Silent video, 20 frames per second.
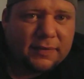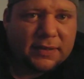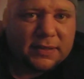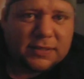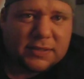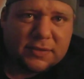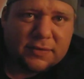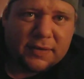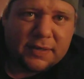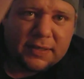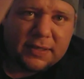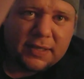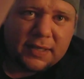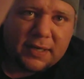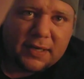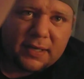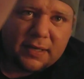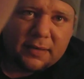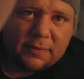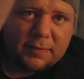if we can straighten
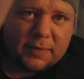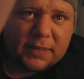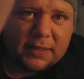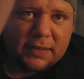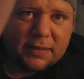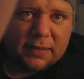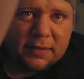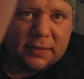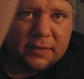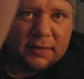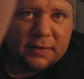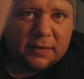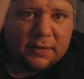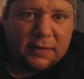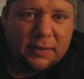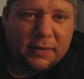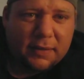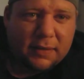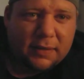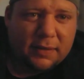that out a bit.
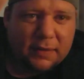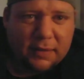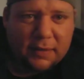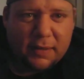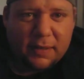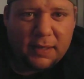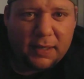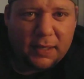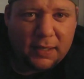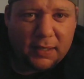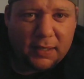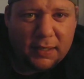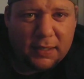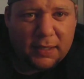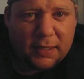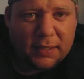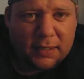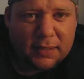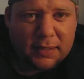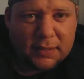
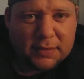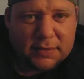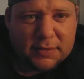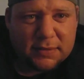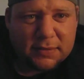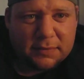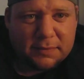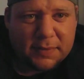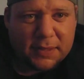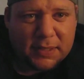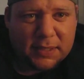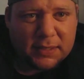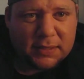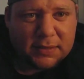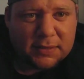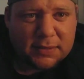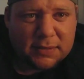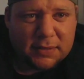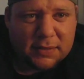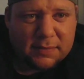It's too
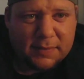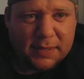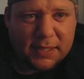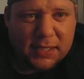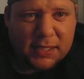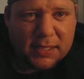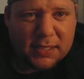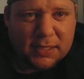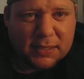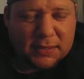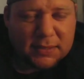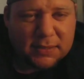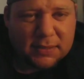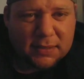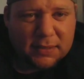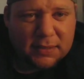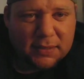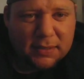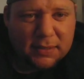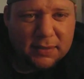much. Too much.
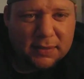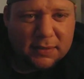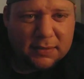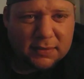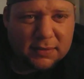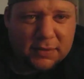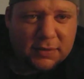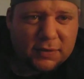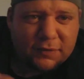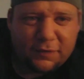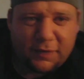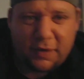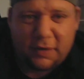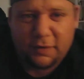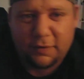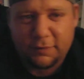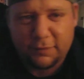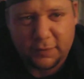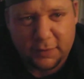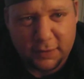So too far
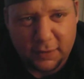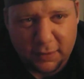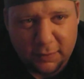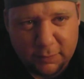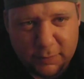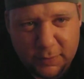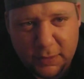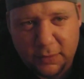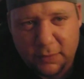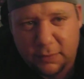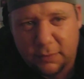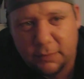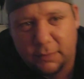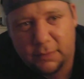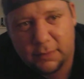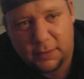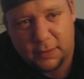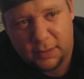over. How are you?